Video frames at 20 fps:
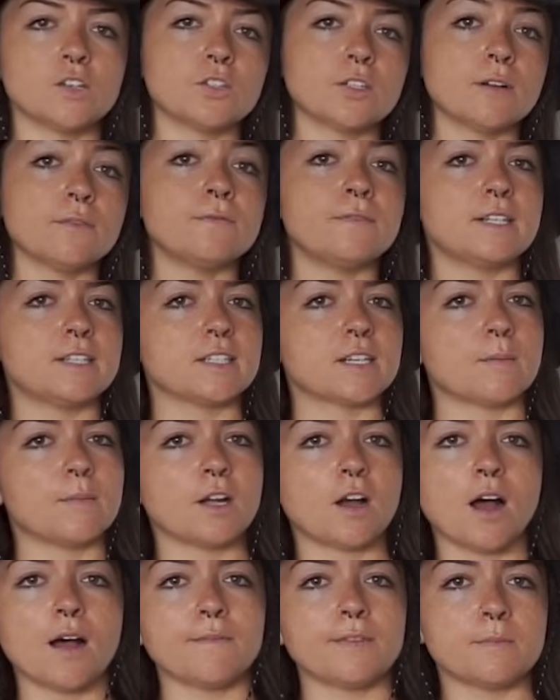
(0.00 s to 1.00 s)
also have fins
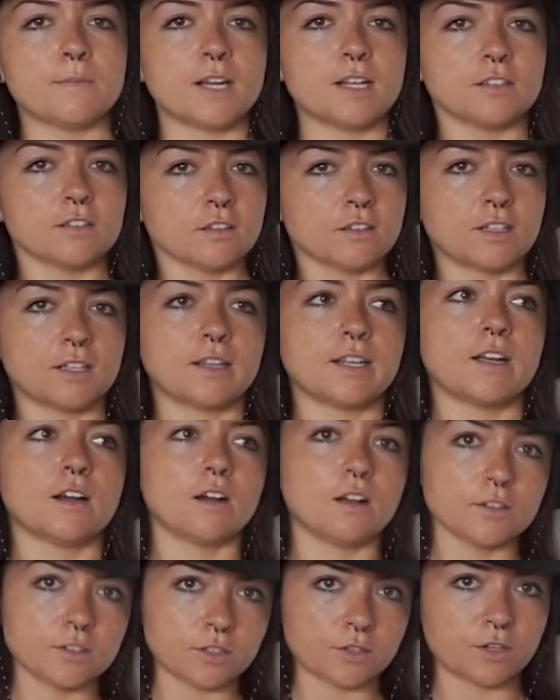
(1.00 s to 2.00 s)
coming off the mantle that they
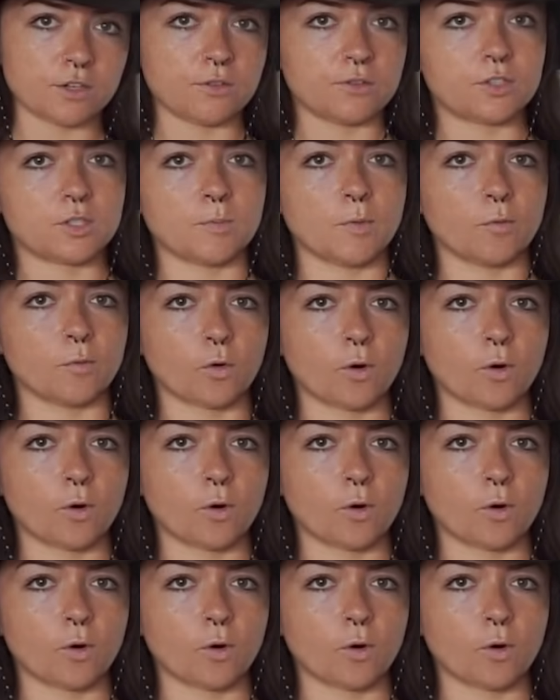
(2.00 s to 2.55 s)
also use to move